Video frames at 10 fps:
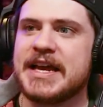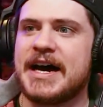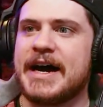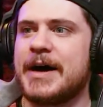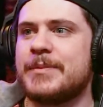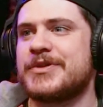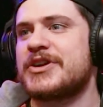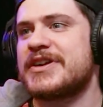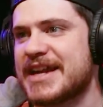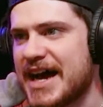They're
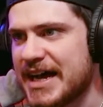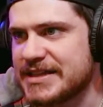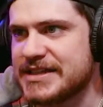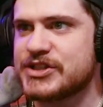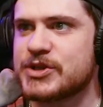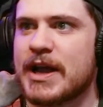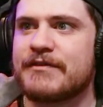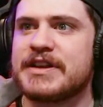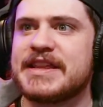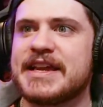on an island, so
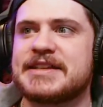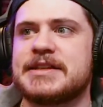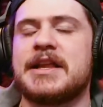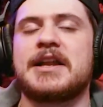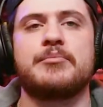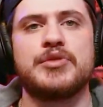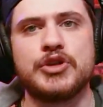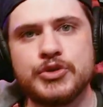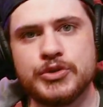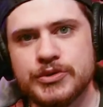everything has a lot of
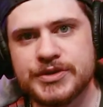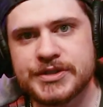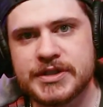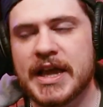blues,